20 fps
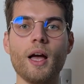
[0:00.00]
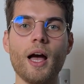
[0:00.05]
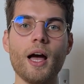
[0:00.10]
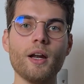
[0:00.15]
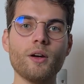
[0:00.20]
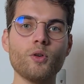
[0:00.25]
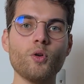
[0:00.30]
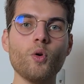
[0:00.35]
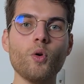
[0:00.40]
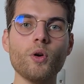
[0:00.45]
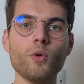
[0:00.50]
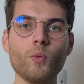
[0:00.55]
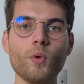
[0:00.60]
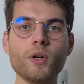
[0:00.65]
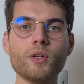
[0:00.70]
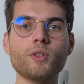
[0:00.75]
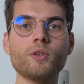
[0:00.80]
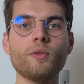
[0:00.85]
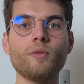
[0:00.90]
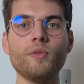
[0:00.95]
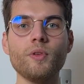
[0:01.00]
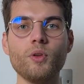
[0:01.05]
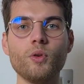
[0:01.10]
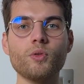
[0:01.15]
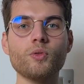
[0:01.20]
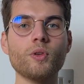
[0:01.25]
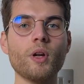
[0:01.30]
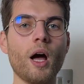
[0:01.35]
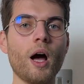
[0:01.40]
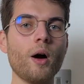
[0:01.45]
And go and watch some
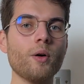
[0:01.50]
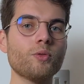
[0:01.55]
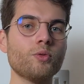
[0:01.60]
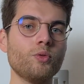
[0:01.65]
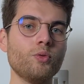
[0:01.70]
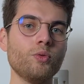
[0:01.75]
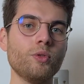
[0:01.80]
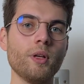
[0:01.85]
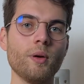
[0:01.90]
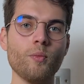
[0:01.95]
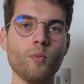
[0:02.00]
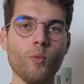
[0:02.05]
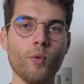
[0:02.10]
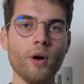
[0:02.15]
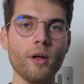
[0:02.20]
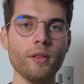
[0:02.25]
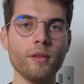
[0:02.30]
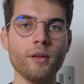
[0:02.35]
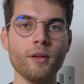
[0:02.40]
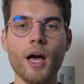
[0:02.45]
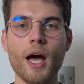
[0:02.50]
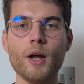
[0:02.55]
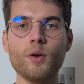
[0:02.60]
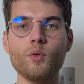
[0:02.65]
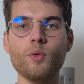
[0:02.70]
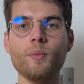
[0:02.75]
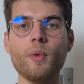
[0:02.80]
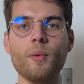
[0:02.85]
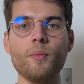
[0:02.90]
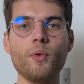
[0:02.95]
videos on how to do them well. And
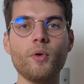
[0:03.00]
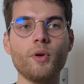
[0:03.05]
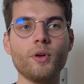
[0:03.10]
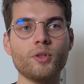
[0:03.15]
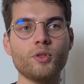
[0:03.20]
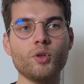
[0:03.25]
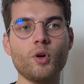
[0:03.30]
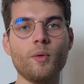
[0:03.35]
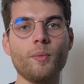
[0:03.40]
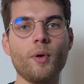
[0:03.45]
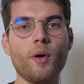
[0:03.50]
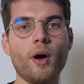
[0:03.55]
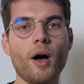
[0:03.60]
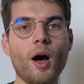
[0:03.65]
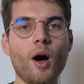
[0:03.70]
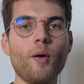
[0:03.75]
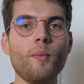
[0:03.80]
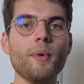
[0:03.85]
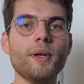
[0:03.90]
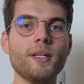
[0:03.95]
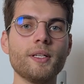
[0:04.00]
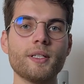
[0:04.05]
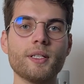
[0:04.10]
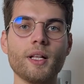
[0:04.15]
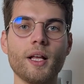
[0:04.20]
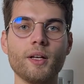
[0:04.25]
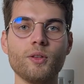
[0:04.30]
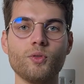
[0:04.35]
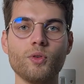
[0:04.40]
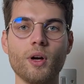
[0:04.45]
remember, it's not about how many
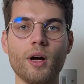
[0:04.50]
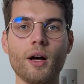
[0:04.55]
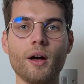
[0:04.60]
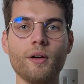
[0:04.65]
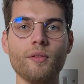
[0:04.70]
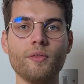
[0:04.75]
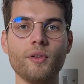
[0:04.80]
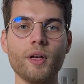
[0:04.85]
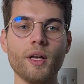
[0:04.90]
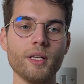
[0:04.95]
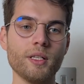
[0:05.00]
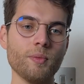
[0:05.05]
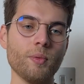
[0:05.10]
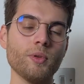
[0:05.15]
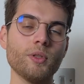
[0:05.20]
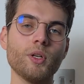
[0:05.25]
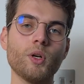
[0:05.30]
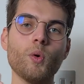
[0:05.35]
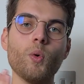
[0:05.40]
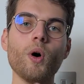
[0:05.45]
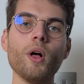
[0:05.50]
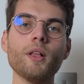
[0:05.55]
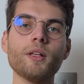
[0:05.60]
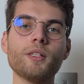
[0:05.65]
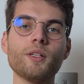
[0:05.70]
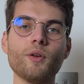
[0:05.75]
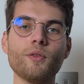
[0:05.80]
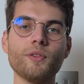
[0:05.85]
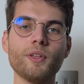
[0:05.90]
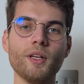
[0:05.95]
slides you have, it's about the
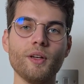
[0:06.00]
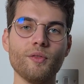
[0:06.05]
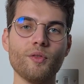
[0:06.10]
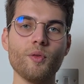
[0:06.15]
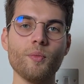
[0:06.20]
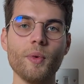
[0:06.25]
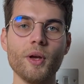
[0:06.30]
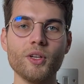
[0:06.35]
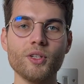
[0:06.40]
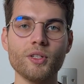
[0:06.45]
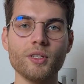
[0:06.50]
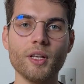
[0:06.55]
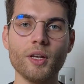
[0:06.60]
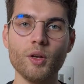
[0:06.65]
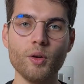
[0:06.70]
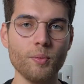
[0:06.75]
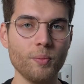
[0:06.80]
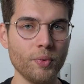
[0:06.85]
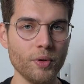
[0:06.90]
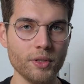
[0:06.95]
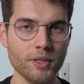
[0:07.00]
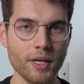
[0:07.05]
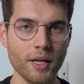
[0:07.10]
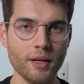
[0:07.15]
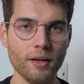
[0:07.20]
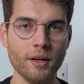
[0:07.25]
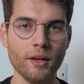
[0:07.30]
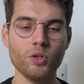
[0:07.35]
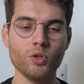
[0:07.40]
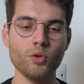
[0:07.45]
quality of the information that you put in.
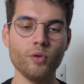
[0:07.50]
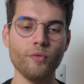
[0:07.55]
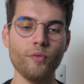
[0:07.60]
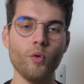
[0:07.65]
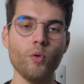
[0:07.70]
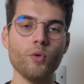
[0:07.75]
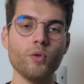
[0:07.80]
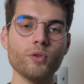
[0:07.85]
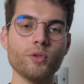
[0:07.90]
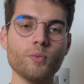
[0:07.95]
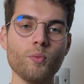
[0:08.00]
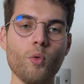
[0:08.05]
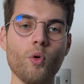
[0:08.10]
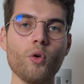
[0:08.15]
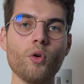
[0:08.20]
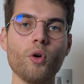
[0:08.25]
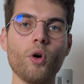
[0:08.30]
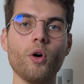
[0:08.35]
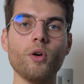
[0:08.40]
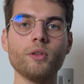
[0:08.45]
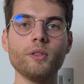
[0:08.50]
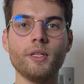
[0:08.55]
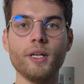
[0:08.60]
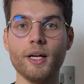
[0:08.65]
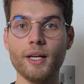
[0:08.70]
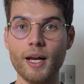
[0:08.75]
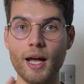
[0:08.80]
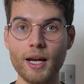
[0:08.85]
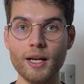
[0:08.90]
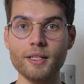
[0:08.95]
So focus more on the
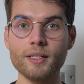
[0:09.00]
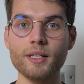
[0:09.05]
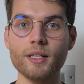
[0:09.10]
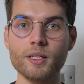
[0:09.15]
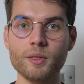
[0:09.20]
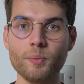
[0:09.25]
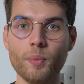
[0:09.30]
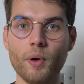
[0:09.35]
analytics